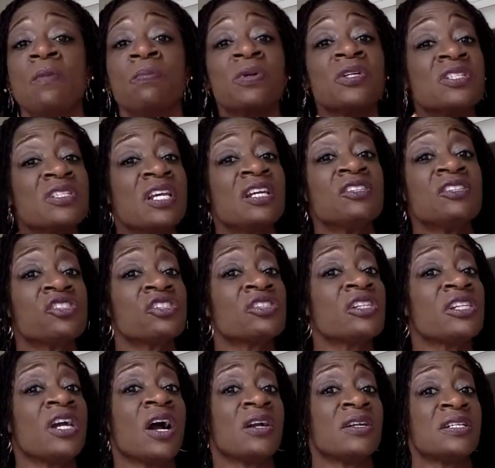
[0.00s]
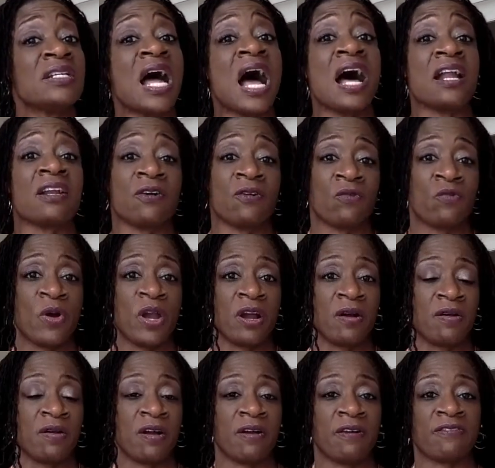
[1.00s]
potentially are not
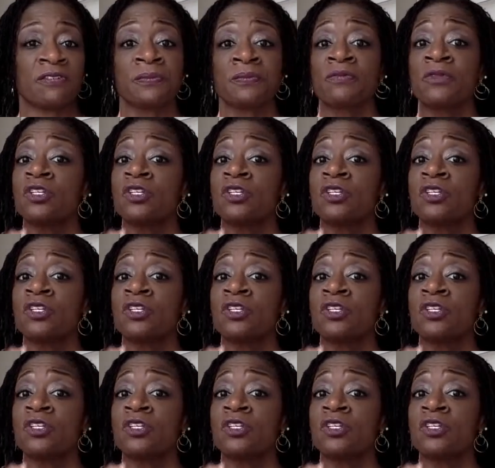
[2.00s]
aware of.